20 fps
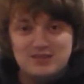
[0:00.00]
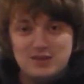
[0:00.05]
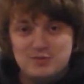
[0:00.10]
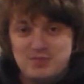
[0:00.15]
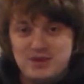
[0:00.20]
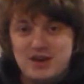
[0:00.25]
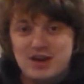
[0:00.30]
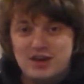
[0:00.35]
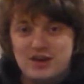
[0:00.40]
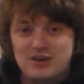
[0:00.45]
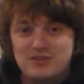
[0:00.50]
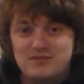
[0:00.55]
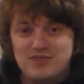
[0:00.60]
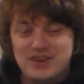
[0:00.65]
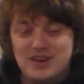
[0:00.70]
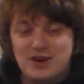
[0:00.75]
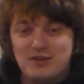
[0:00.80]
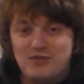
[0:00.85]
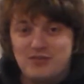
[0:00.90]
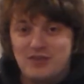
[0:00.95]
it'd be a good
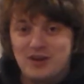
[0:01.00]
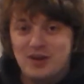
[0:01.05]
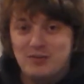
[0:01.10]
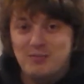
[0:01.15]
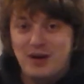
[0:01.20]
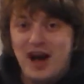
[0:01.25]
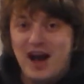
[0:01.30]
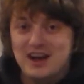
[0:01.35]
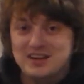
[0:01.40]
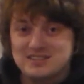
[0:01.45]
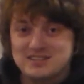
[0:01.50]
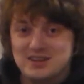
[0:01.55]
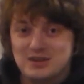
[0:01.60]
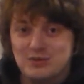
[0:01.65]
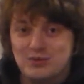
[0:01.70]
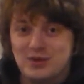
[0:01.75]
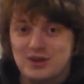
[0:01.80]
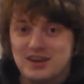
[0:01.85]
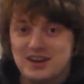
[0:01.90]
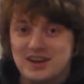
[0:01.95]
video for an
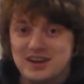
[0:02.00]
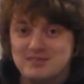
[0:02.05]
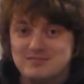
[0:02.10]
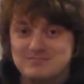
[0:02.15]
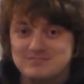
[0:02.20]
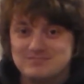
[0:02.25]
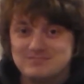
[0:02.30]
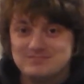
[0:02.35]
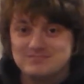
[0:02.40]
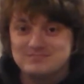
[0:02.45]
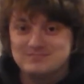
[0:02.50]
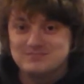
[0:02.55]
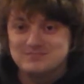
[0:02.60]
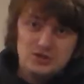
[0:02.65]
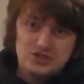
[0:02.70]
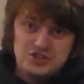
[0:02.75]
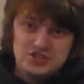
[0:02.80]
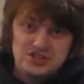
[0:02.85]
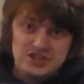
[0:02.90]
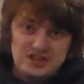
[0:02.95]
unboxing, wouldn't it?
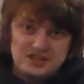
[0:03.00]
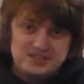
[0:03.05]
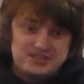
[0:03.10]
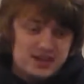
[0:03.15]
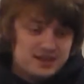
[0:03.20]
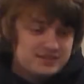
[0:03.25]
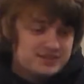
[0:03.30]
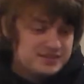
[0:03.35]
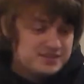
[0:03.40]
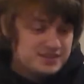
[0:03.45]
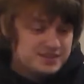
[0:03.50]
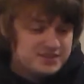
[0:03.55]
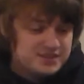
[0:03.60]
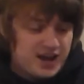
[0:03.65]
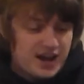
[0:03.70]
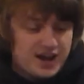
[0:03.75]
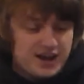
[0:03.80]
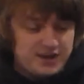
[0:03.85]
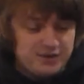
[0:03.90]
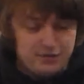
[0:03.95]
We're just going to set this
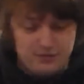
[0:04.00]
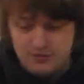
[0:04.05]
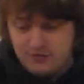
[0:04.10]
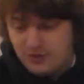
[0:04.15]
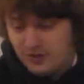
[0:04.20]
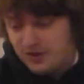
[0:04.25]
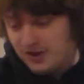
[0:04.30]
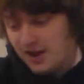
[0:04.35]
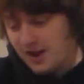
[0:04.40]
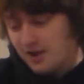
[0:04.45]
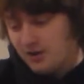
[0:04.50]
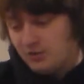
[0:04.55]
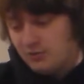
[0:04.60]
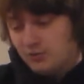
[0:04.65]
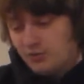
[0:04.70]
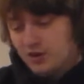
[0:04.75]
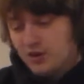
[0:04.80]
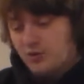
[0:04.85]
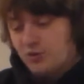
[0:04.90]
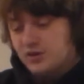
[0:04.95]
aside for now.
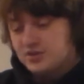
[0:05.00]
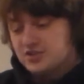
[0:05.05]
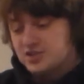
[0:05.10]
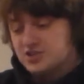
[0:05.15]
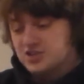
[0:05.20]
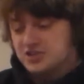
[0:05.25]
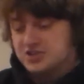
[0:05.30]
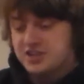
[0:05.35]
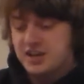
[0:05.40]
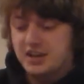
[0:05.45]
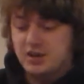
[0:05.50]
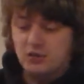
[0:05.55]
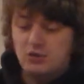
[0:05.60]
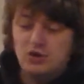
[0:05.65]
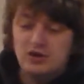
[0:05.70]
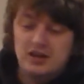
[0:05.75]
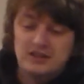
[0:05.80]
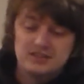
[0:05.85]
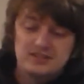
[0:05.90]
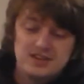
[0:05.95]
We're going to just take a
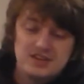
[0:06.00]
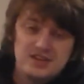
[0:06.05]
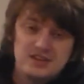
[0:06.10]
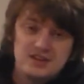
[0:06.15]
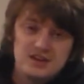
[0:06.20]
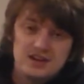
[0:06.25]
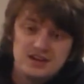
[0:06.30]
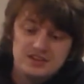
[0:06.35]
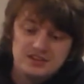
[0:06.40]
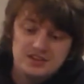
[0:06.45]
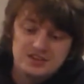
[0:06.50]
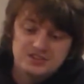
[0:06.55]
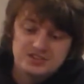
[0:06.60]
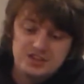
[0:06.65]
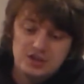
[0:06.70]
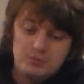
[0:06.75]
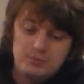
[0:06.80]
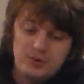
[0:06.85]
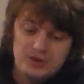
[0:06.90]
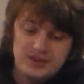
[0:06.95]
look at the
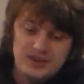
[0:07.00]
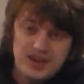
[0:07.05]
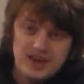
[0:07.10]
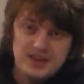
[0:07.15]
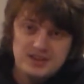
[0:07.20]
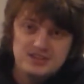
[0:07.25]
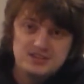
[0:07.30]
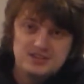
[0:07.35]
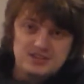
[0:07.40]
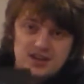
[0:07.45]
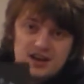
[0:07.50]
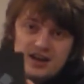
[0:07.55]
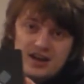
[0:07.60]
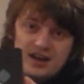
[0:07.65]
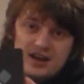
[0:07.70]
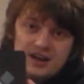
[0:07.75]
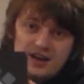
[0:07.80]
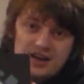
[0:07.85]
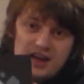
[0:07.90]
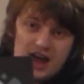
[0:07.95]
steel bookcase.
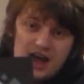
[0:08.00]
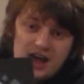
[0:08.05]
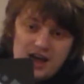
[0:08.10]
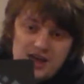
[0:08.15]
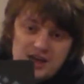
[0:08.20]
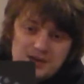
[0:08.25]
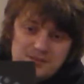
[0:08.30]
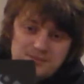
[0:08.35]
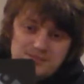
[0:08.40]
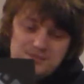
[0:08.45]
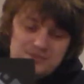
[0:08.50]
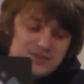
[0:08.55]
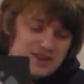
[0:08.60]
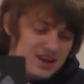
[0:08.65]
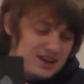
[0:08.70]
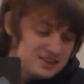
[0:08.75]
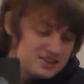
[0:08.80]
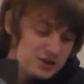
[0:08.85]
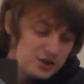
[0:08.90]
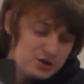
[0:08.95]
I
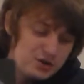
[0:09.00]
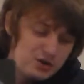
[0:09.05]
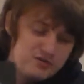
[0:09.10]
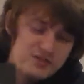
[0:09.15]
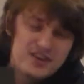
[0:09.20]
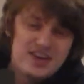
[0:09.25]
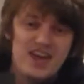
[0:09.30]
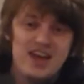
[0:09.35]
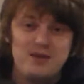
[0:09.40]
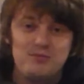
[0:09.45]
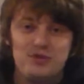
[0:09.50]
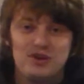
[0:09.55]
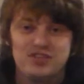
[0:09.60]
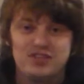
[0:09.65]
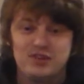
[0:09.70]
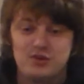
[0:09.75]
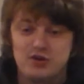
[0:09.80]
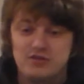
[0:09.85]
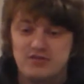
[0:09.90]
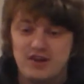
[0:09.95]
don't know if it came
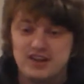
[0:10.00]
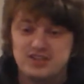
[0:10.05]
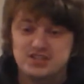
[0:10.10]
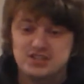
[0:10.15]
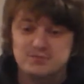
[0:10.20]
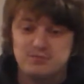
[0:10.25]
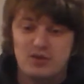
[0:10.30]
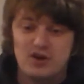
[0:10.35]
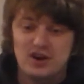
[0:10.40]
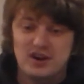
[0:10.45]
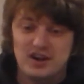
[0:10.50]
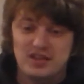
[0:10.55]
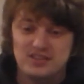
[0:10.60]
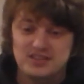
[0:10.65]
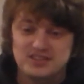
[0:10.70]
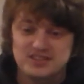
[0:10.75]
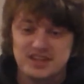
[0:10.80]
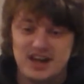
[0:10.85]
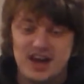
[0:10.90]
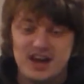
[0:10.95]
with it or if I just bought it on
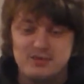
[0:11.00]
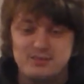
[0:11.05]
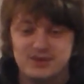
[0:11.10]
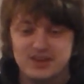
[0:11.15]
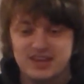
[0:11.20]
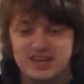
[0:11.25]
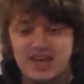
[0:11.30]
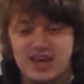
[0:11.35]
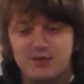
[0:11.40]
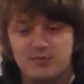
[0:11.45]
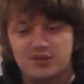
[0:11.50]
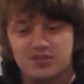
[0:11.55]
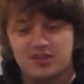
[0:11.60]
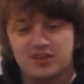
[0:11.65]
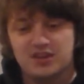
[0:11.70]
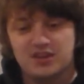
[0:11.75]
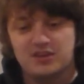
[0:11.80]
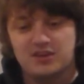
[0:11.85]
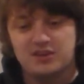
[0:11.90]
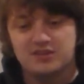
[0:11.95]
the side, but it came with
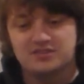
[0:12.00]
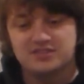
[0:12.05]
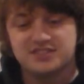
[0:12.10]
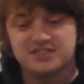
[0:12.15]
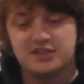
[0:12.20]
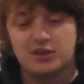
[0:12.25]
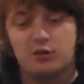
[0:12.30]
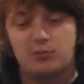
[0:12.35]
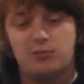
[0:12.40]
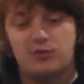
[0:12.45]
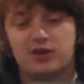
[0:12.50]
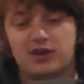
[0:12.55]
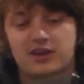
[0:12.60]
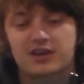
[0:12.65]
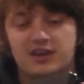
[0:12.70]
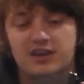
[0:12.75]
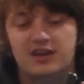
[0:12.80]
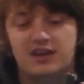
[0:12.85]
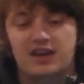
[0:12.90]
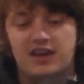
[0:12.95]
a steel
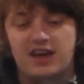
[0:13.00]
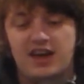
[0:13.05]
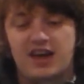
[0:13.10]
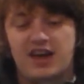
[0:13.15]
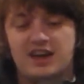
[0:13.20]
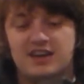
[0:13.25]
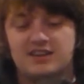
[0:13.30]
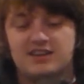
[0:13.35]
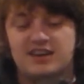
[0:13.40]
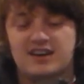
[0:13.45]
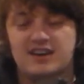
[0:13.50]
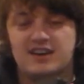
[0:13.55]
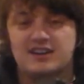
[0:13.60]
book, and